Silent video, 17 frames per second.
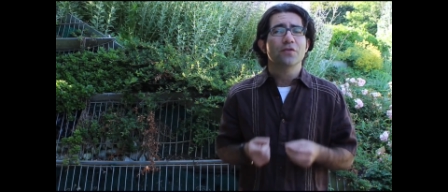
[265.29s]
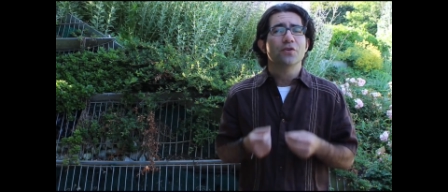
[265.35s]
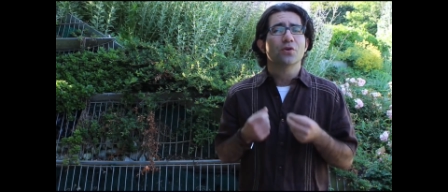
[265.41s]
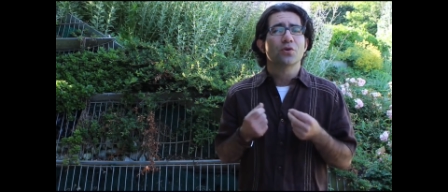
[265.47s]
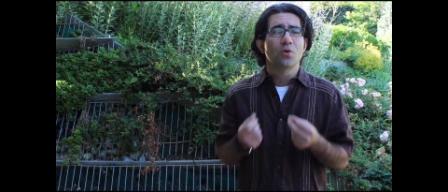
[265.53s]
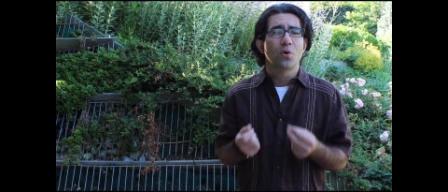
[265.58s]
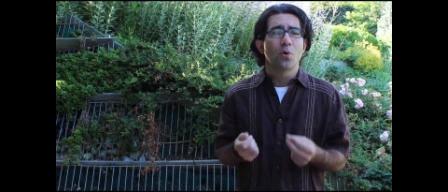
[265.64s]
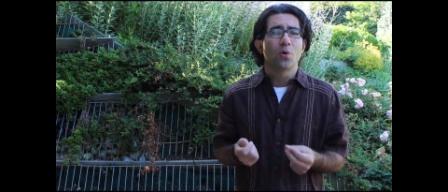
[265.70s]

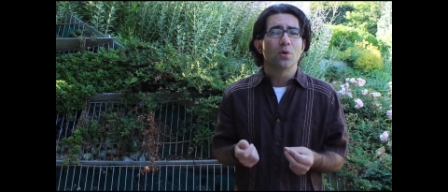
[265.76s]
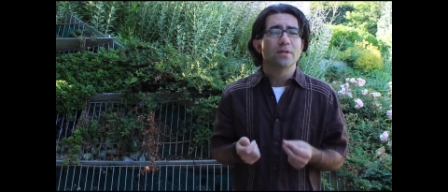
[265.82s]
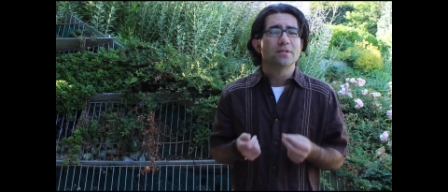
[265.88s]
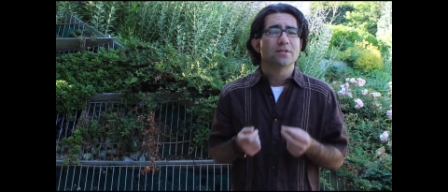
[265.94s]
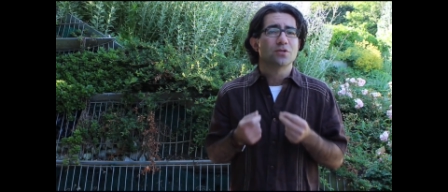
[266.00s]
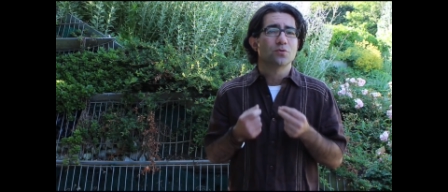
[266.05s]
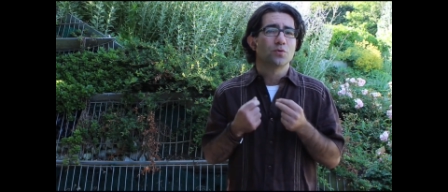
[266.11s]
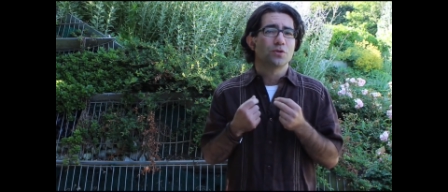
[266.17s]
Your goal
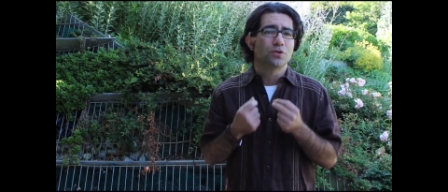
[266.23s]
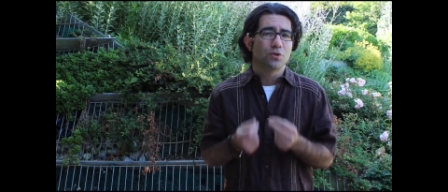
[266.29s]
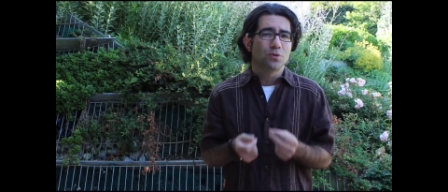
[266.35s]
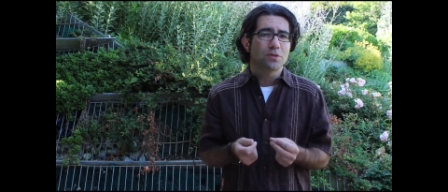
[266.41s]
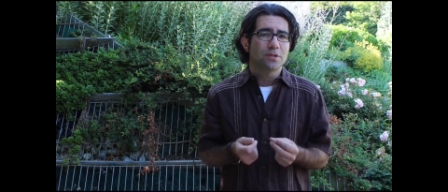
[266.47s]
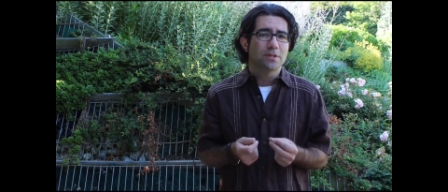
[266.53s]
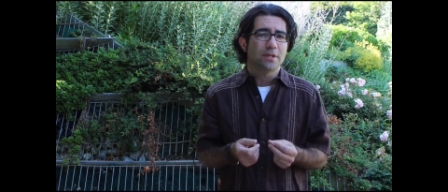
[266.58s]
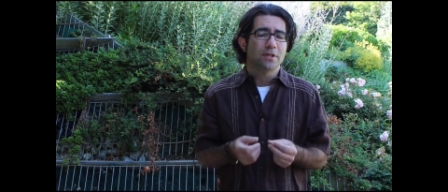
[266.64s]
is to
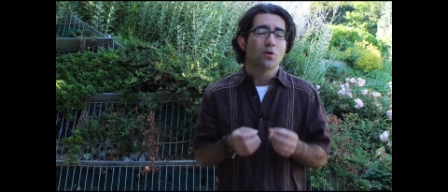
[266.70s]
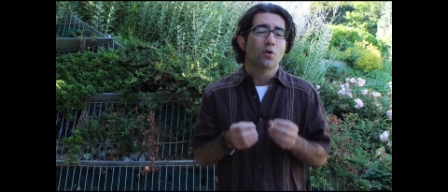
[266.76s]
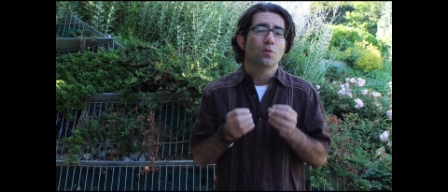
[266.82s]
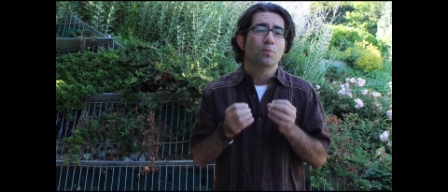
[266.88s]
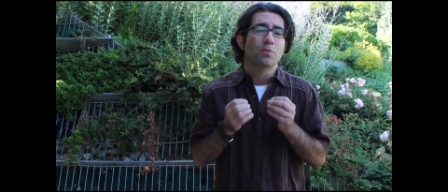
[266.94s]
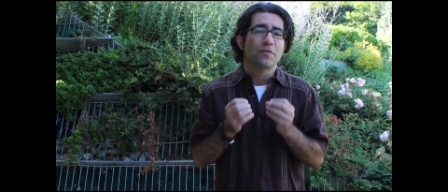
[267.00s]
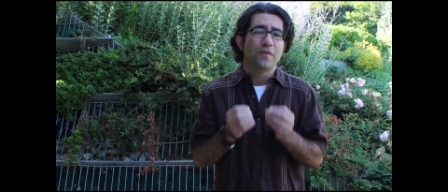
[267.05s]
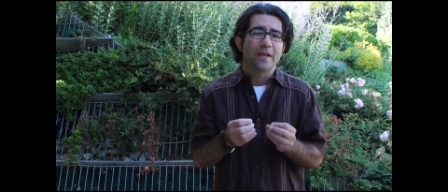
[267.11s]
reduce it
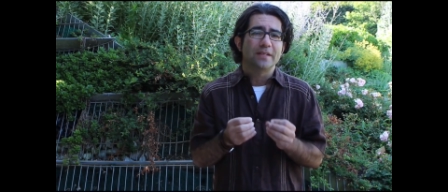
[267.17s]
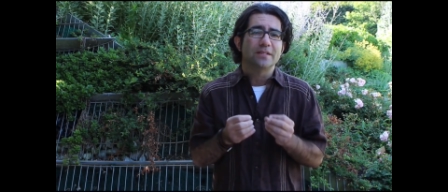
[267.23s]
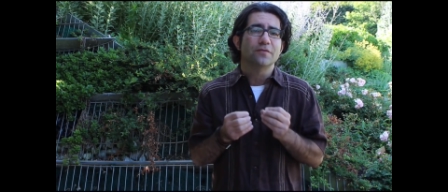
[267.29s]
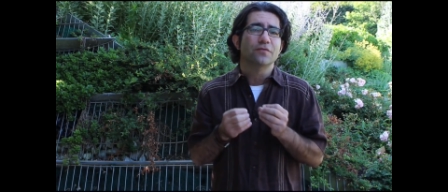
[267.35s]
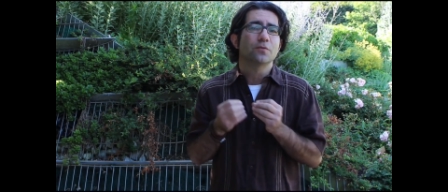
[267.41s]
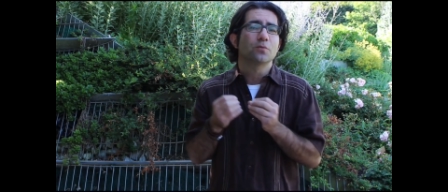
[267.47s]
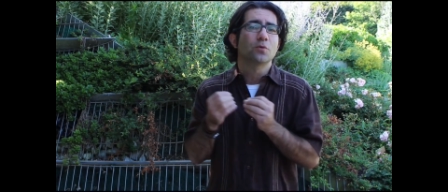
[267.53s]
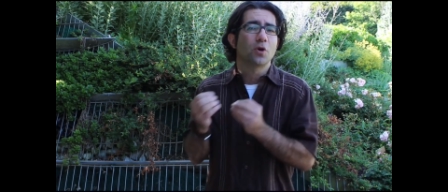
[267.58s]
or prevent it
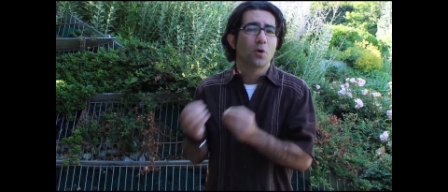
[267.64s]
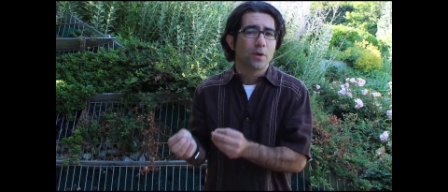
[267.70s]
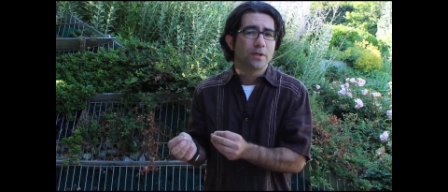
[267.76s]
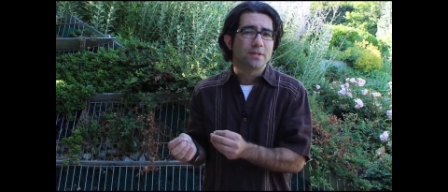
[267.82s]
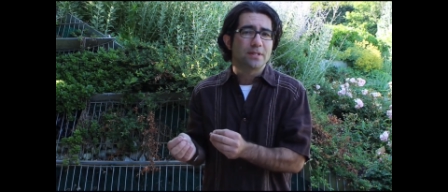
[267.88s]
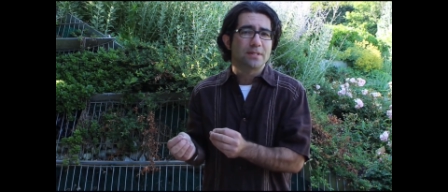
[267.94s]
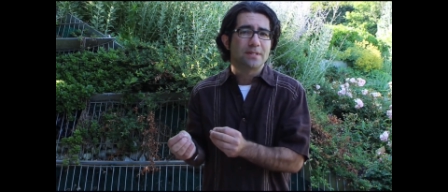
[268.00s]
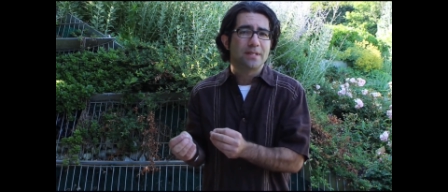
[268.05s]
from
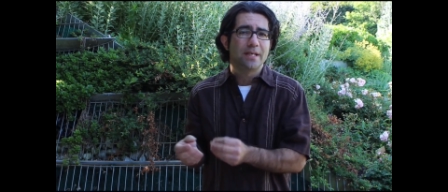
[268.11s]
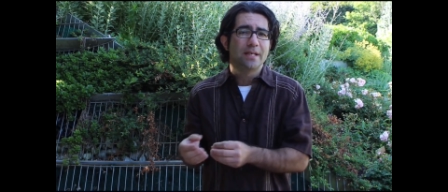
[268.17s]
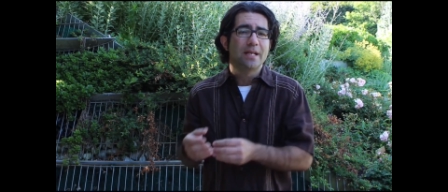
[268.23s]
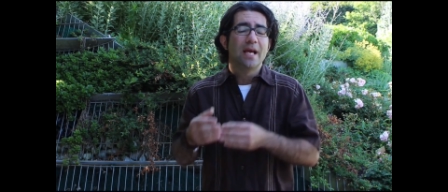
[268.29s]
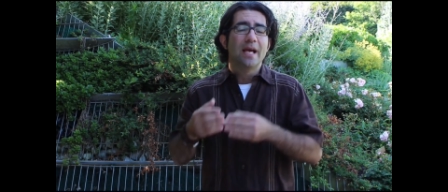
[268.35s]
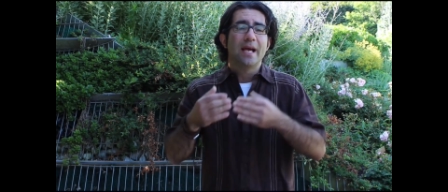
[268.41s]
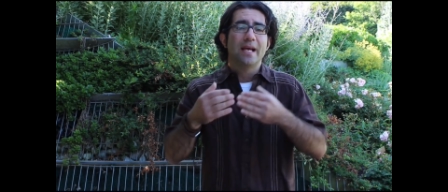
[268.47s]
going to seed